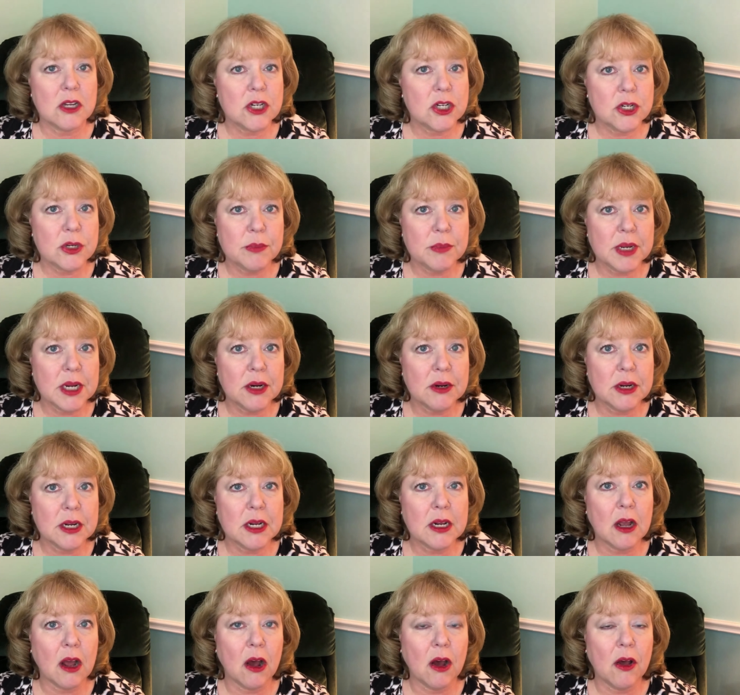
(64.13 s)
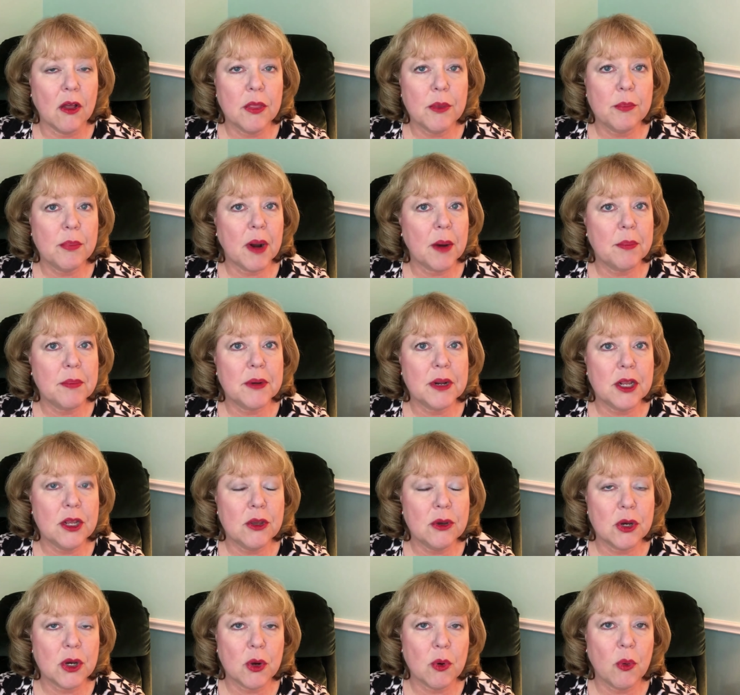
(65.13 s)
as you're married, all the property
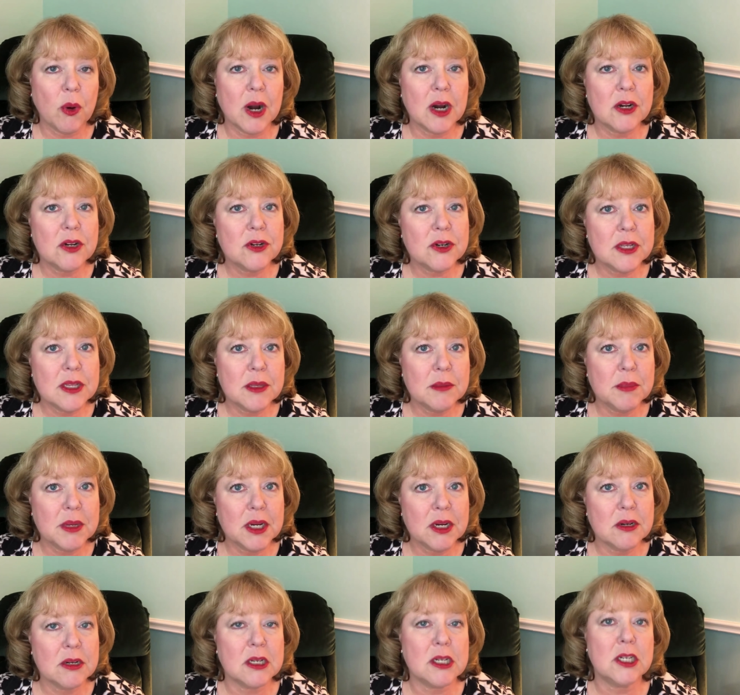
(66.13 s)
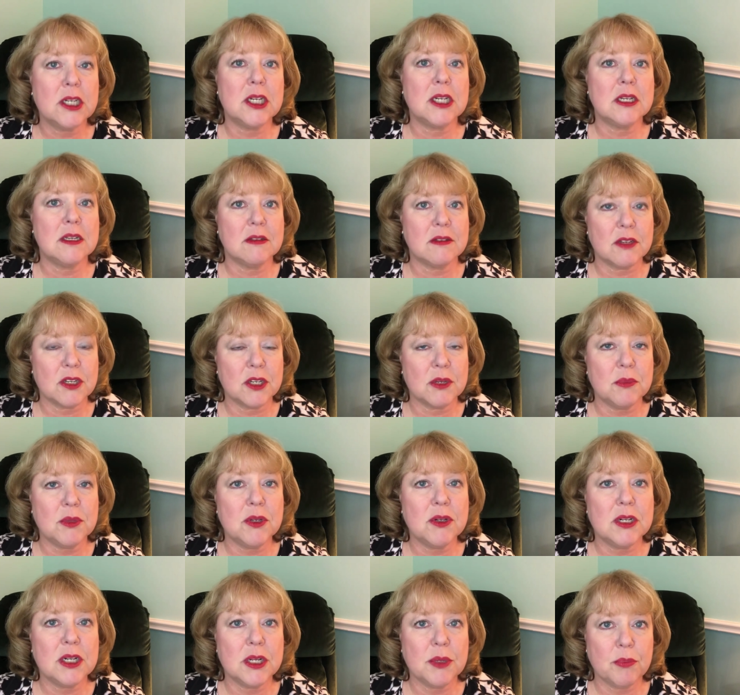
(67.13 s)
you acquire during the marriage is
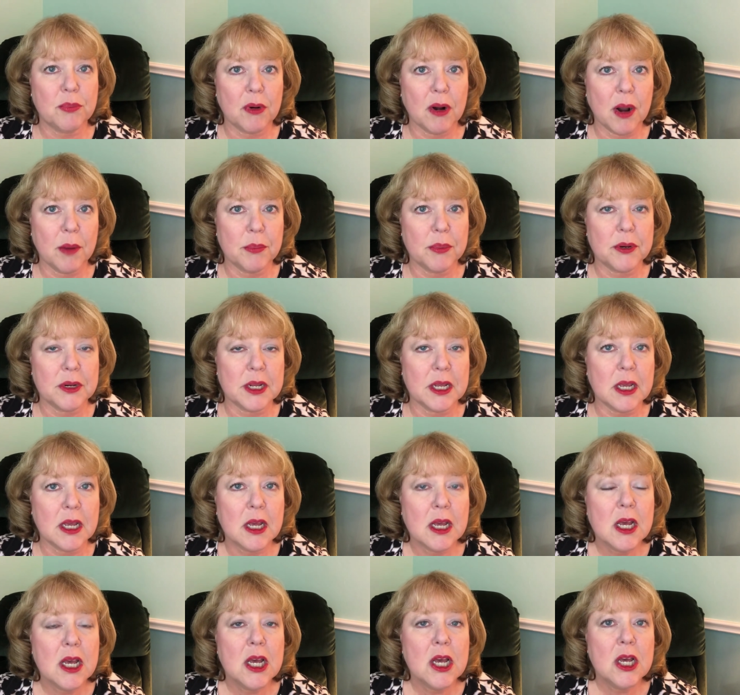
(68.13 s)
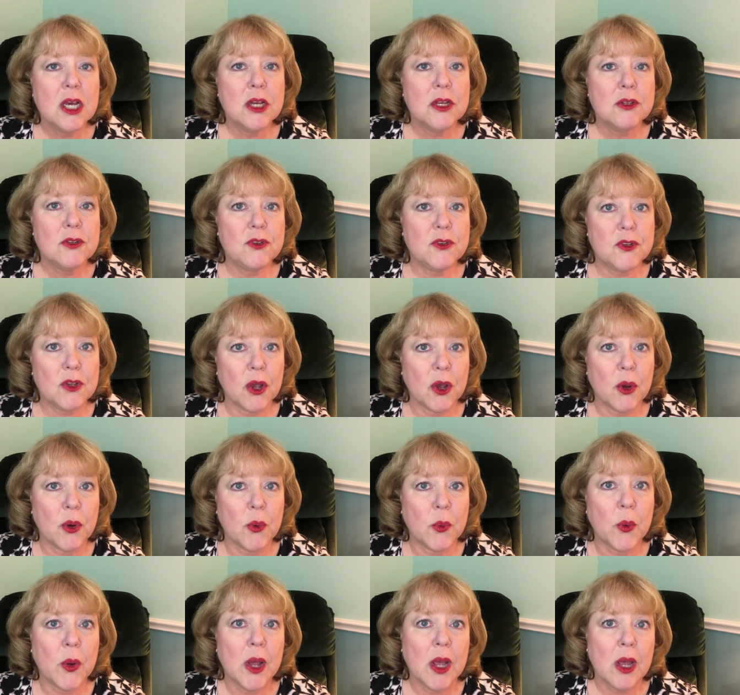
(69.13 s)
community property.
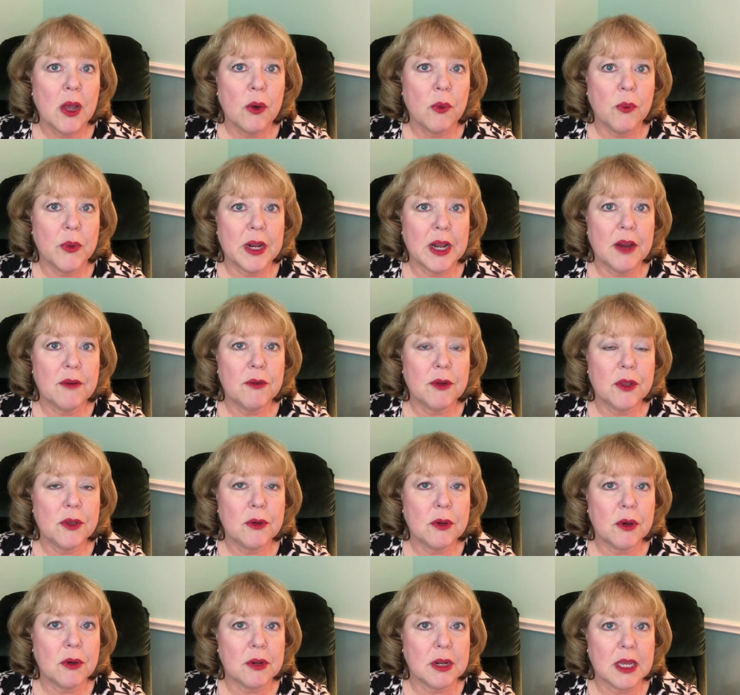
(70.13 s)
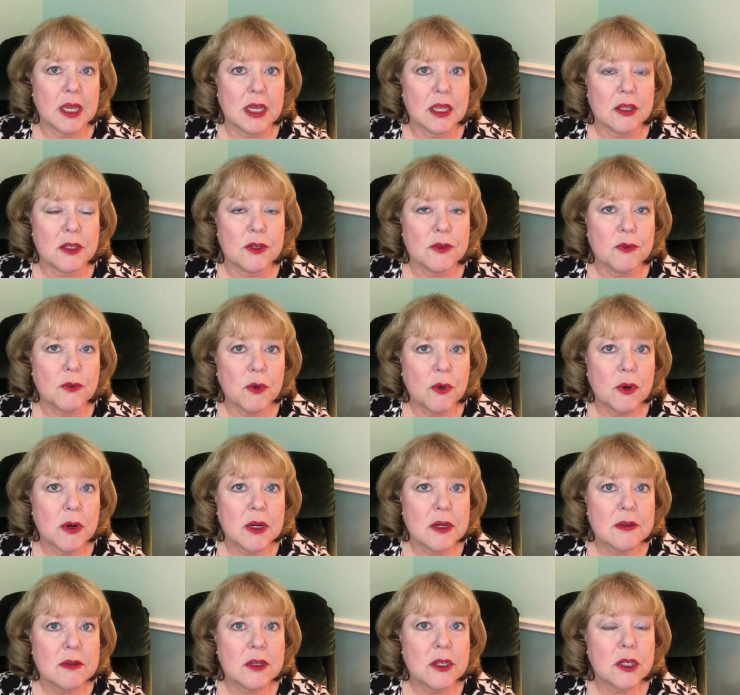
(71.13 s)
So, whenever you go to get
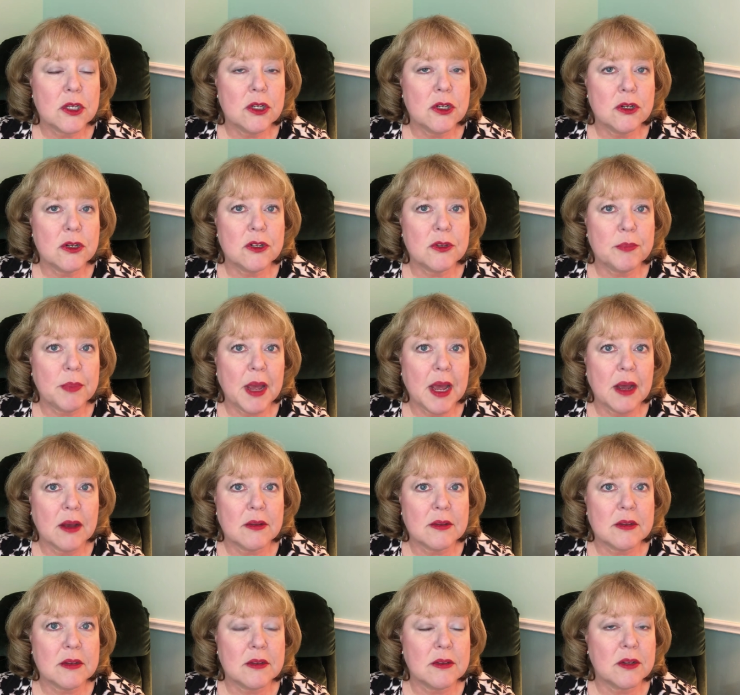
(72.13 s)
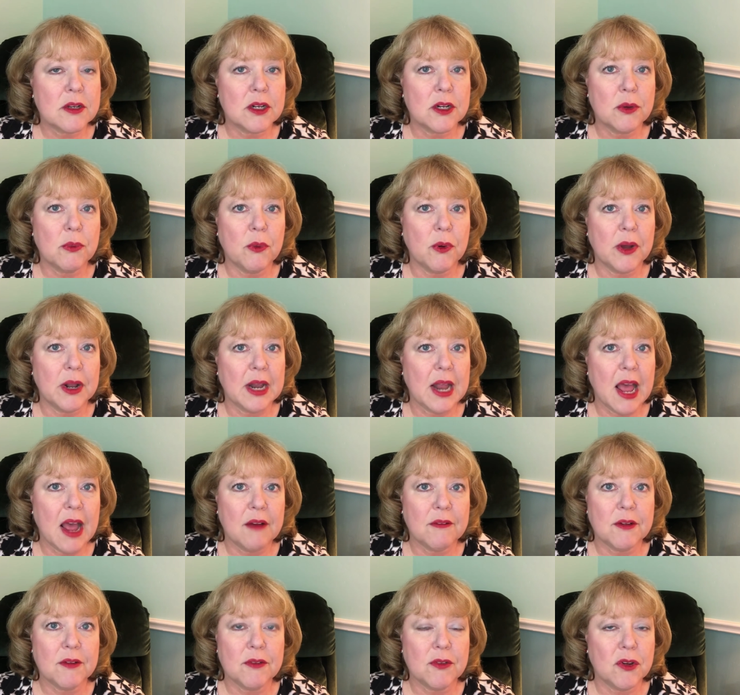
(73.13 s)
divorced, your spouse is going to want
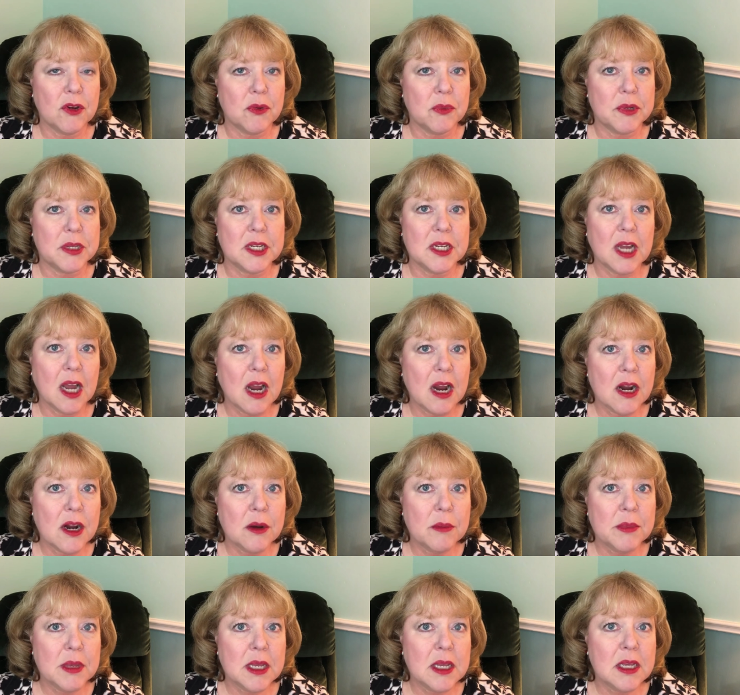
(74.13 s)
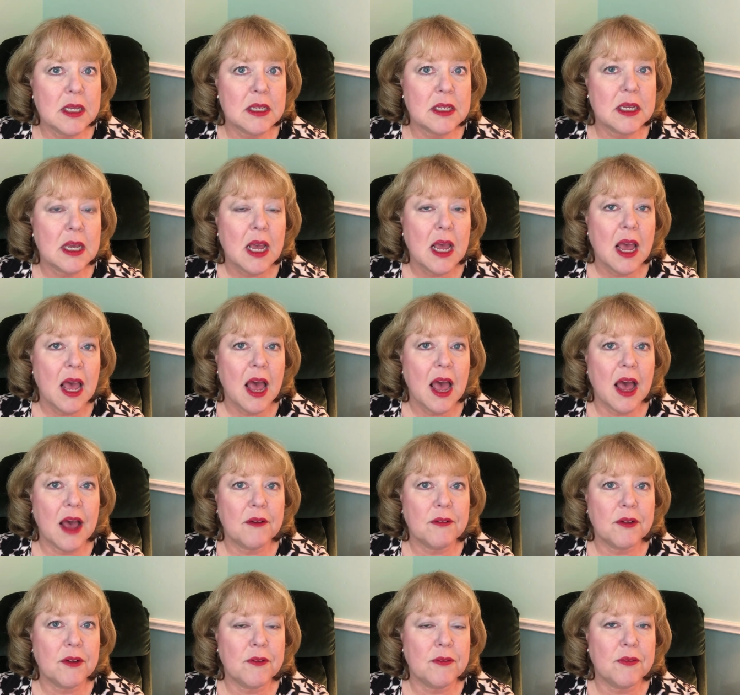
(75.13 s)
half of your retirement,
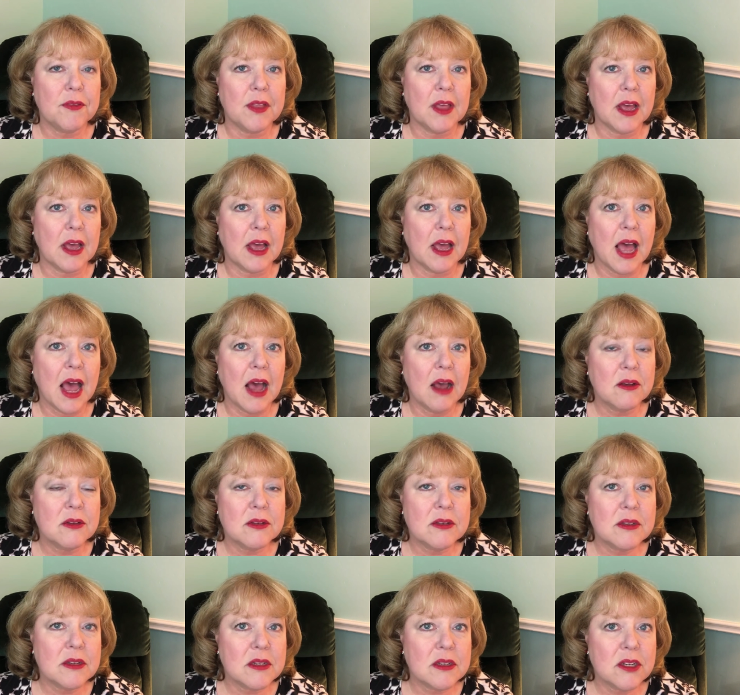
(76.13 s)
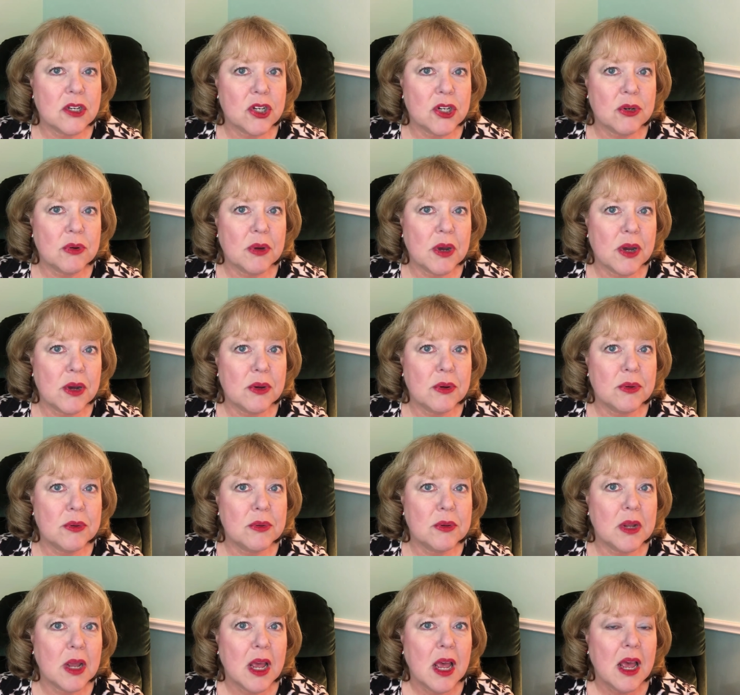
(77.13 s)
half of the house that you
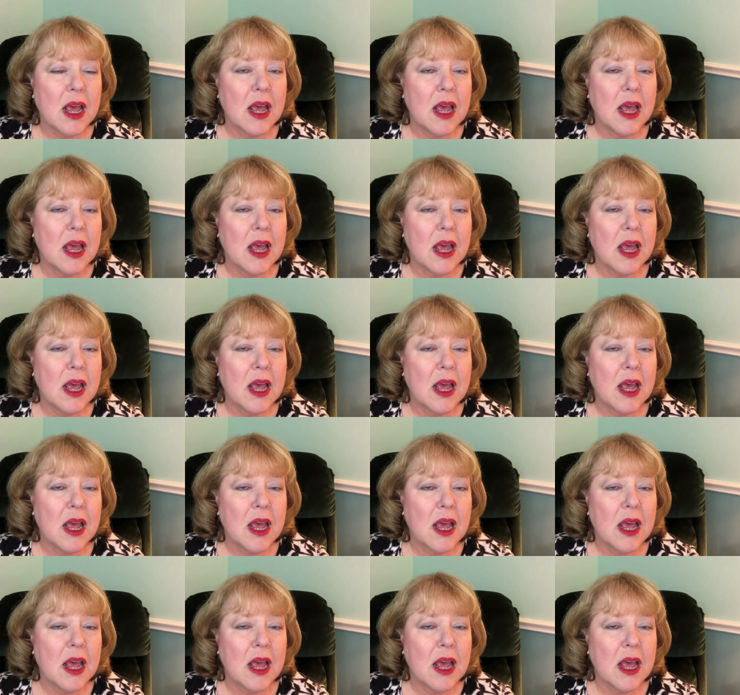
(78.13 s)
own,